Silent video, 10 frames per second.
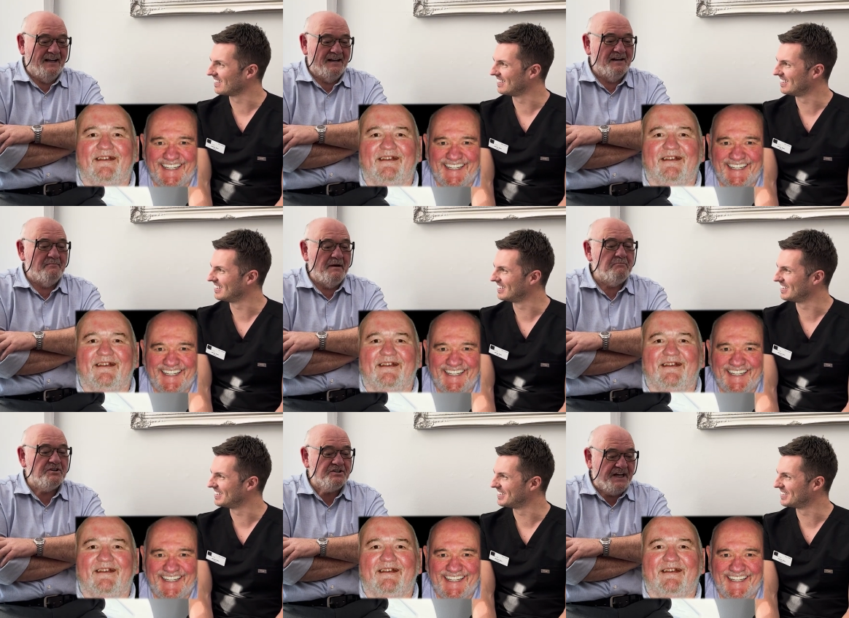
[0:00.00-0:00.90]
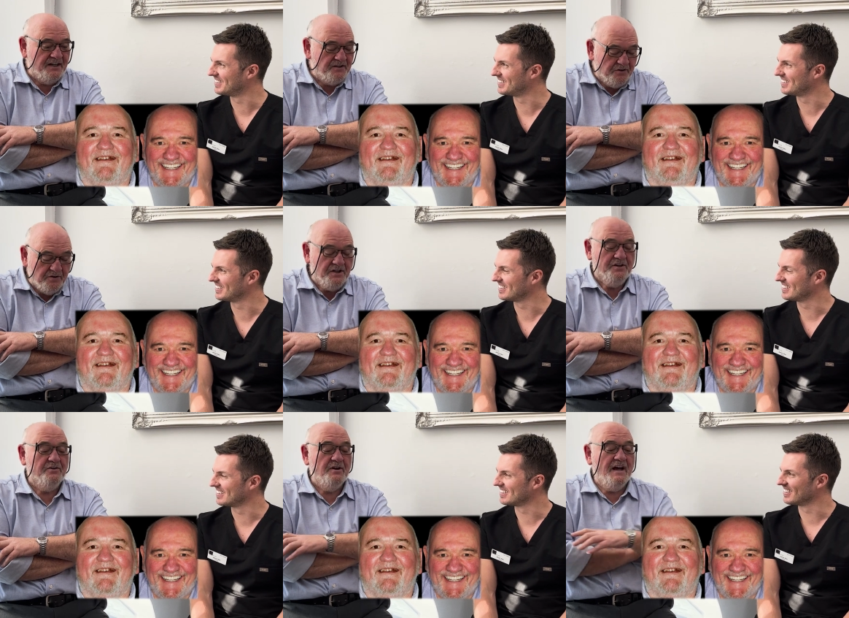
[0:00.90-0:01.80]
Speaker 1: and I remember saying to
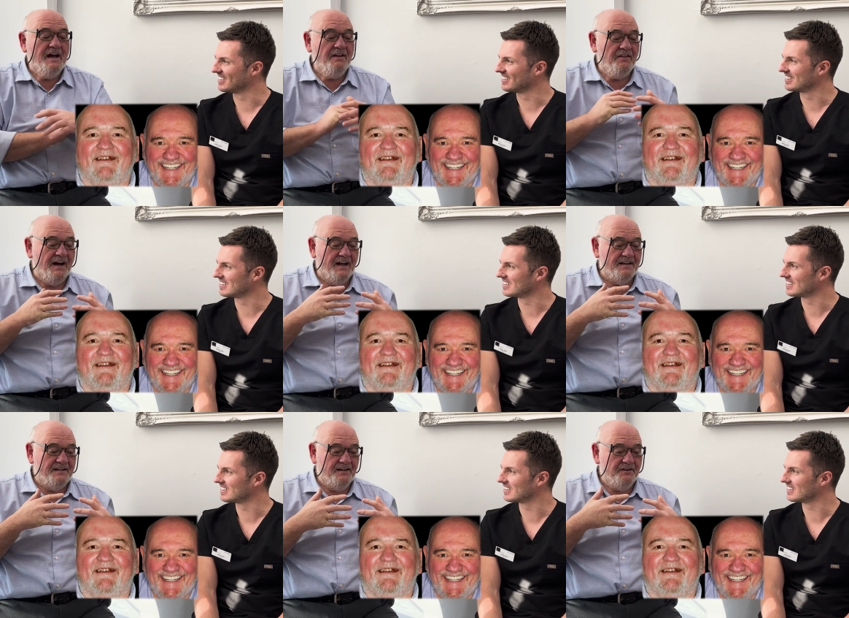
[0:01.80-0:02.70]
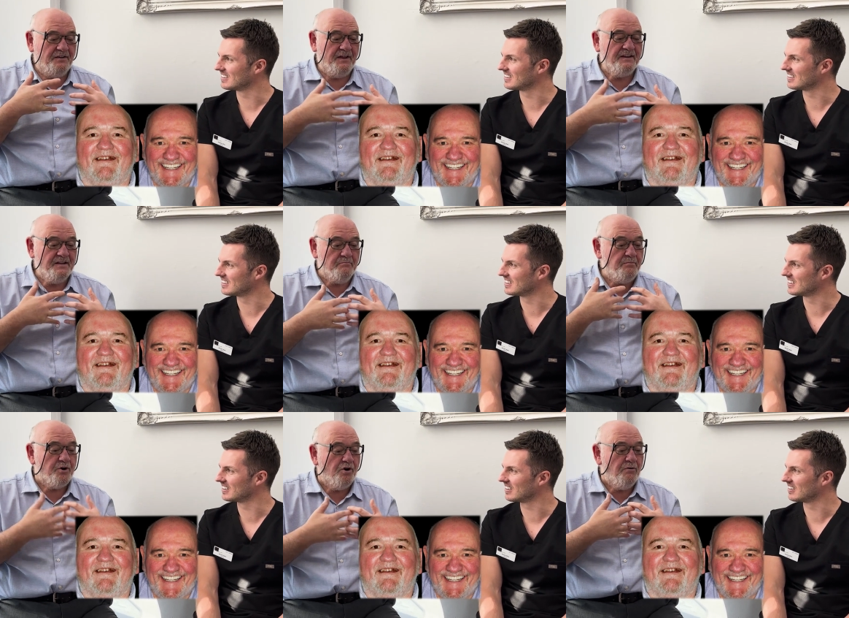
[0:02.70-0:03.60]
you that the thing that
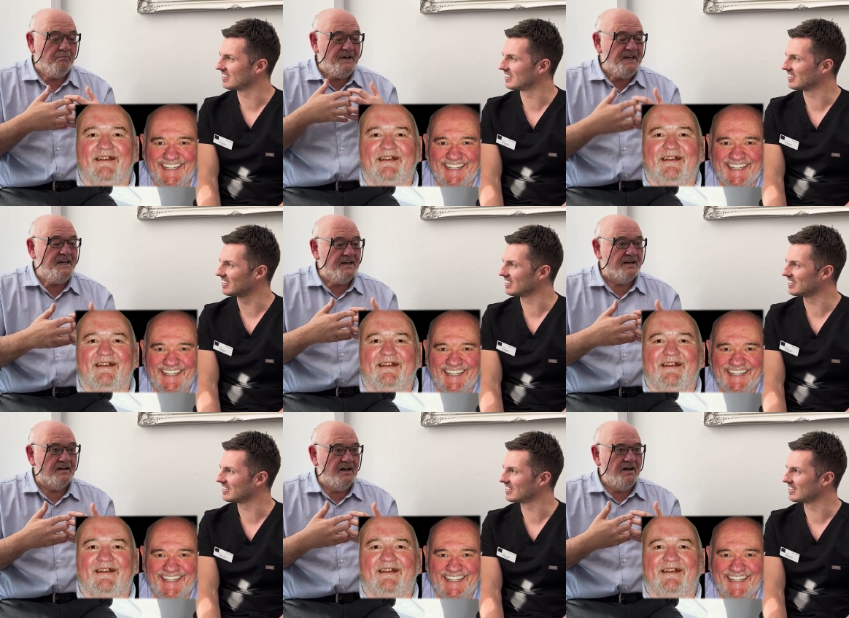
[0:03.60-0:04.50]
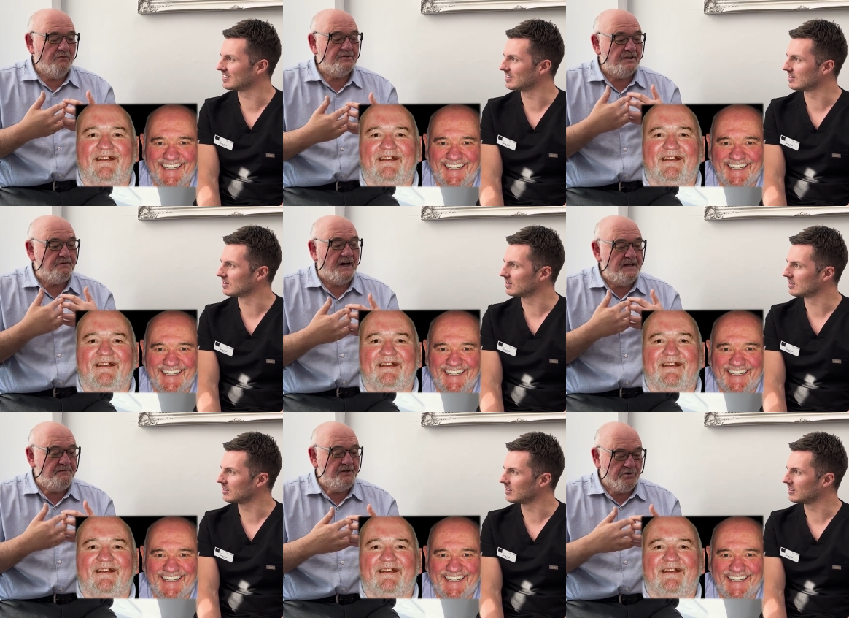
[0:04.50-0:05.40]
brought me here was a
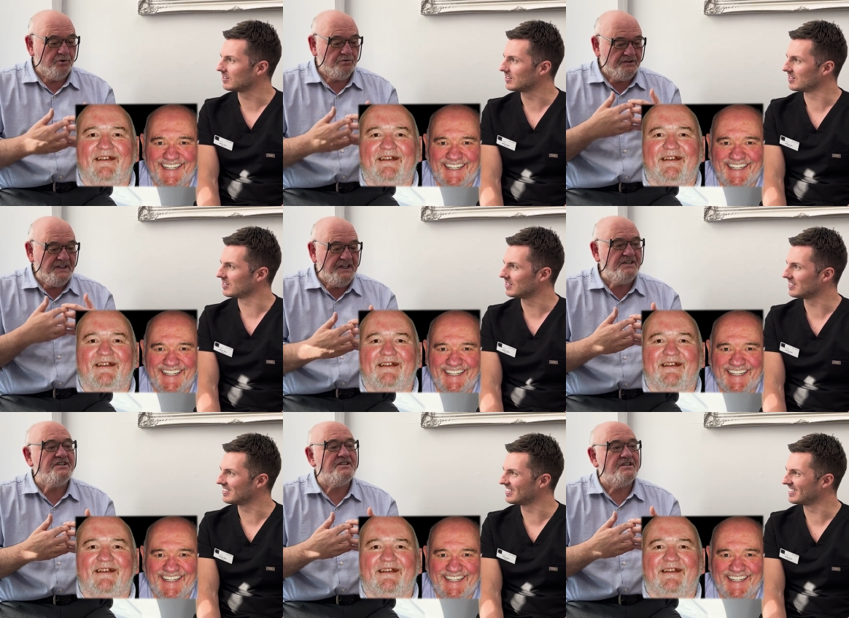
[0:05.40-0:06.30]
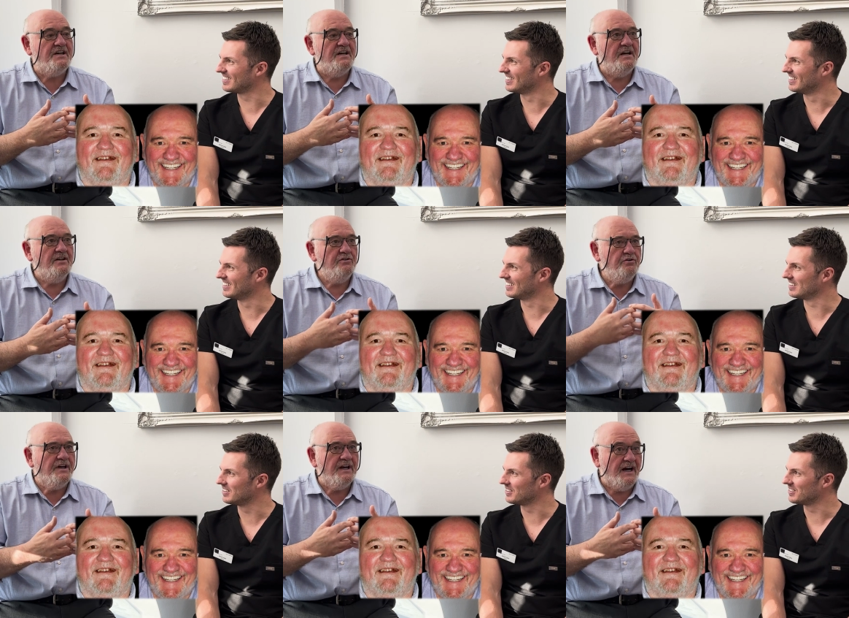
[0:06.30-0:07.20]
five-year-old niece
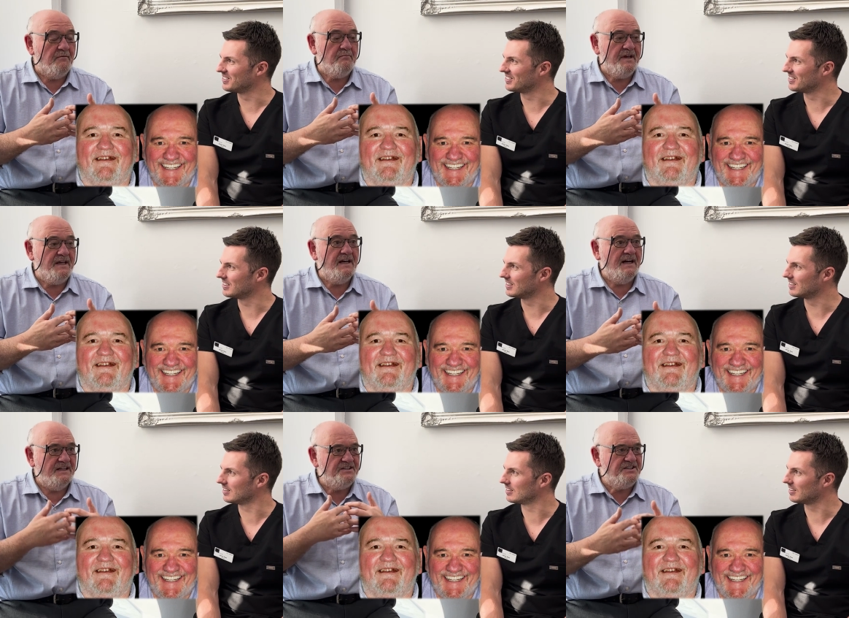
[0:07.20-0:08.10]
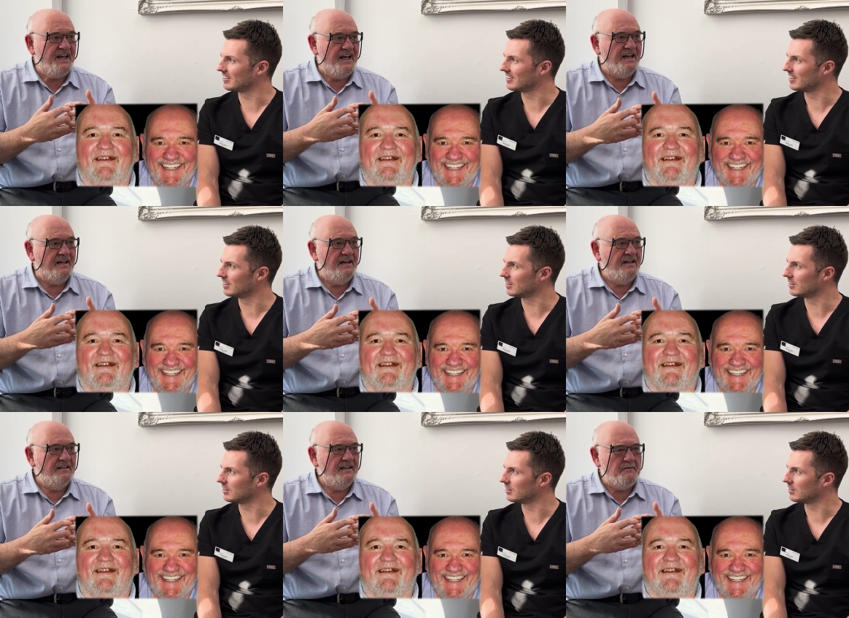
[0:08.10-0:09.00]
looking at me and saying,
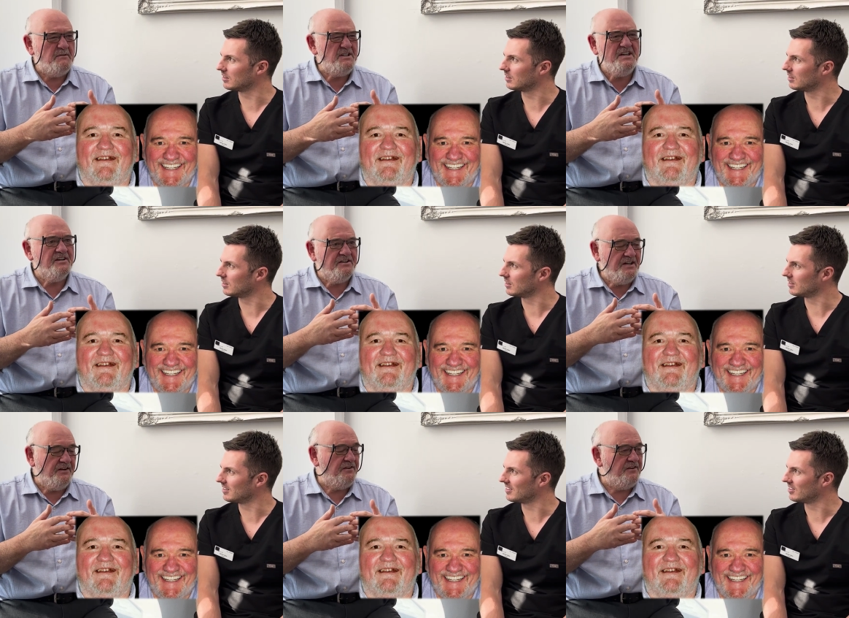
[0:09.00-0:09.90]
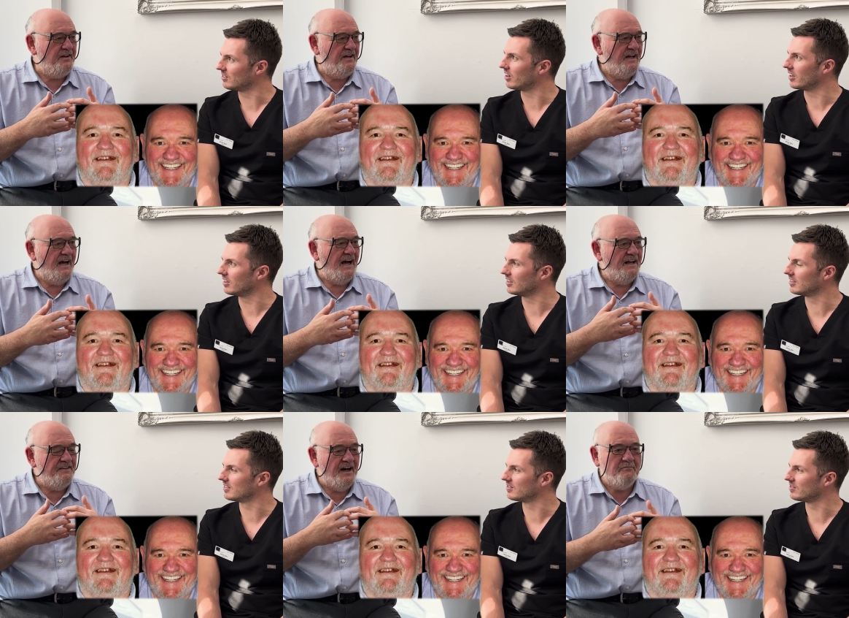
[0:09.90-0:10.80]
"Let me see your teeth," right.
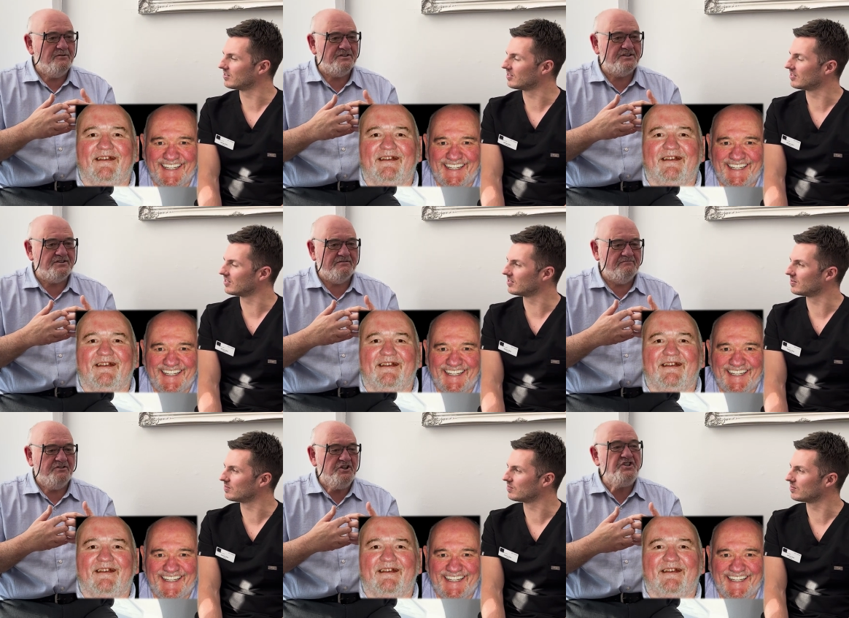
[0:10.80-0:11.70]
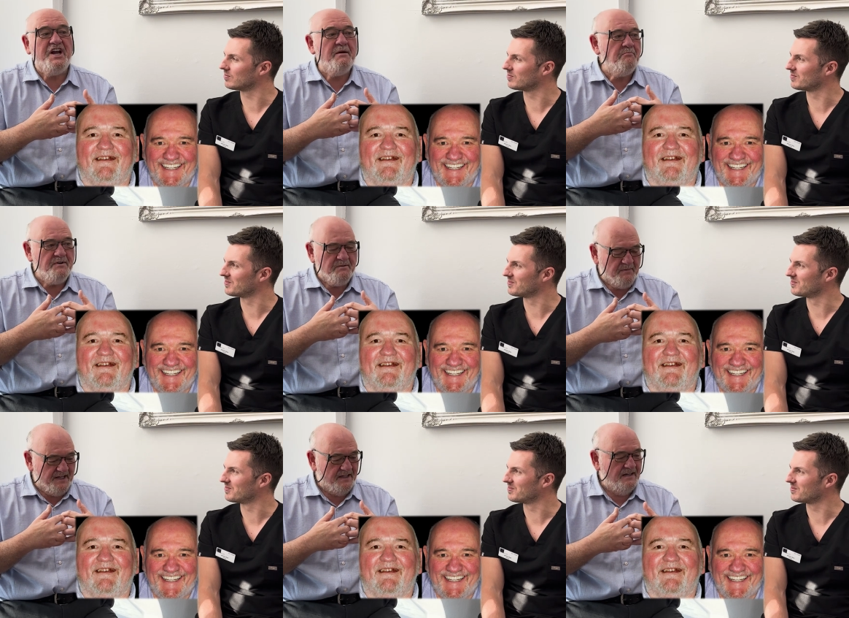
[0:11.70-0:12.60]
and that was shamed
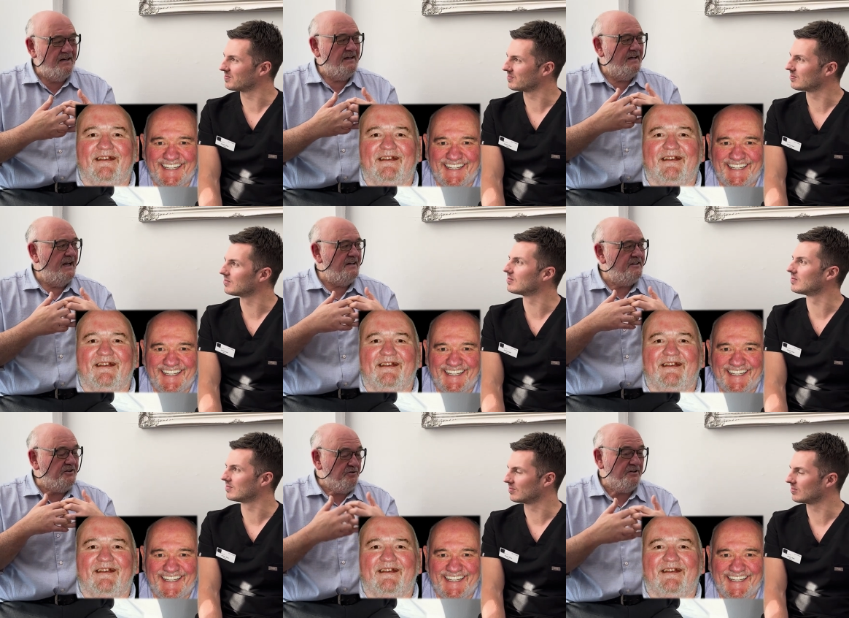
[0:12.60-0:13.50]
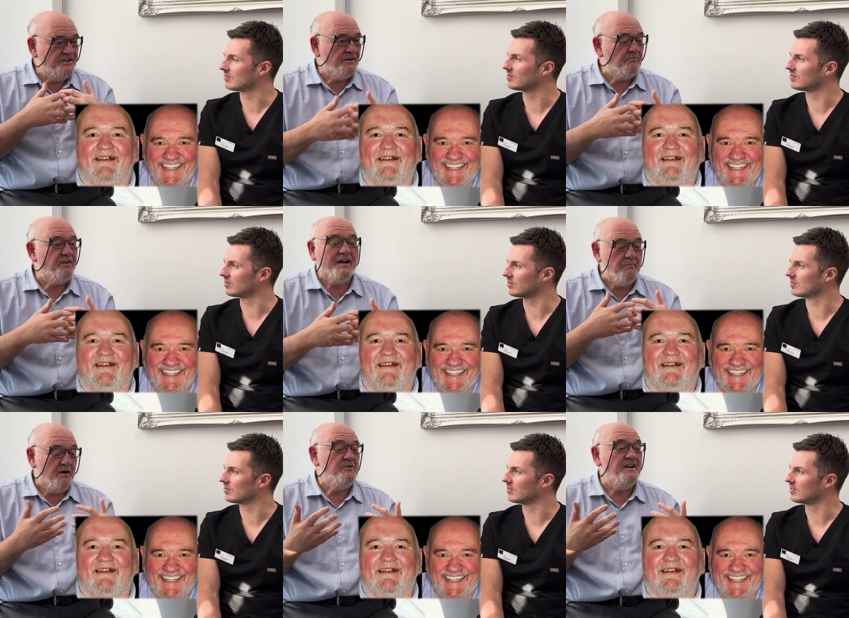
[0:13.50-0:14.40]
me into doing something
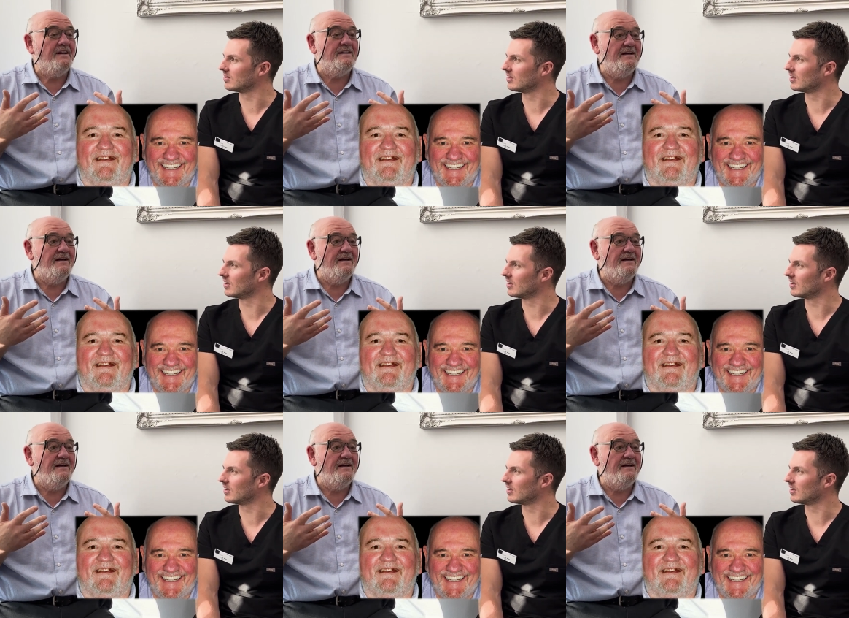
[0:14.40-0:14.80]
about it,